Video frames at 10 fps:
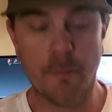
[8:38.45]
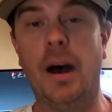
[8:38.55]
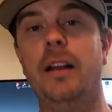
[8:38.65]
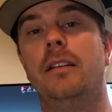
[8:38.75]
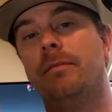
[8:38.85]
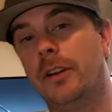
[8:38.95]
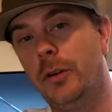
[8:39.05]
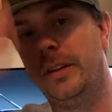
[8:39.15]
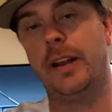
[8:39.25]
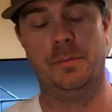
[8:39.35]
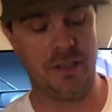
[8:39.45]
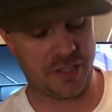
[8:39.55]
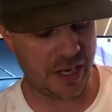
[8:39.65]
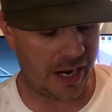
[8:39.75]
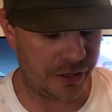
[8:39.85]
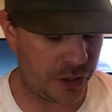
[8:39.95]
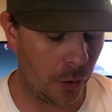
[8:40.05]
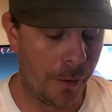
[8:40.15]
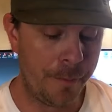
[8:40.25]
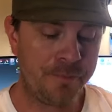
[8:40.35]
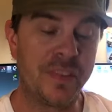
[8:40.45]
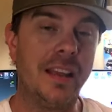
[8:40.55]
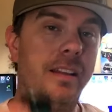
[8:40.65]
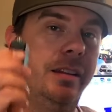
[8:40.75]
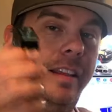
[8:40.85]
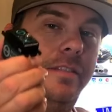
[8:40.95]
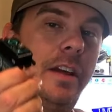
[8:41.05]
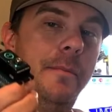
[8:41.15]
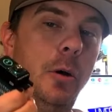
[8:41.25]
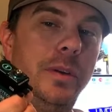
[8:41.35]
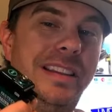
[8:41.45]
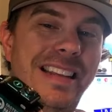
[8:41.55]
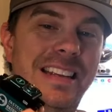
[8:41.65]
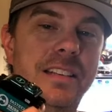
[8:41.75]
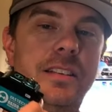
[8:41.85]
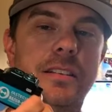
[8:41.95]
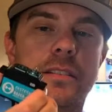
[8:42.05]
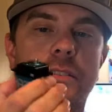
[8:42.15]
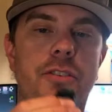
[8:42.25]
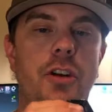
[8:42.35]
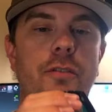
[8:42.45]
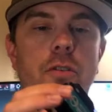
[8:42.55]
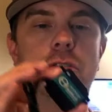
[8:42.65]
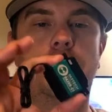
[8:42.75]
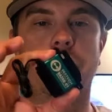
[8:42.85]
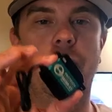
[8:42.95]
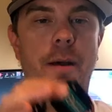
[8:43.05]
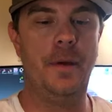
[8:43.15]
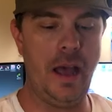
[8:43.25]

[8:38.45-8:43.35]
But they're doing that up in the sky. So they've come up with these servos for them.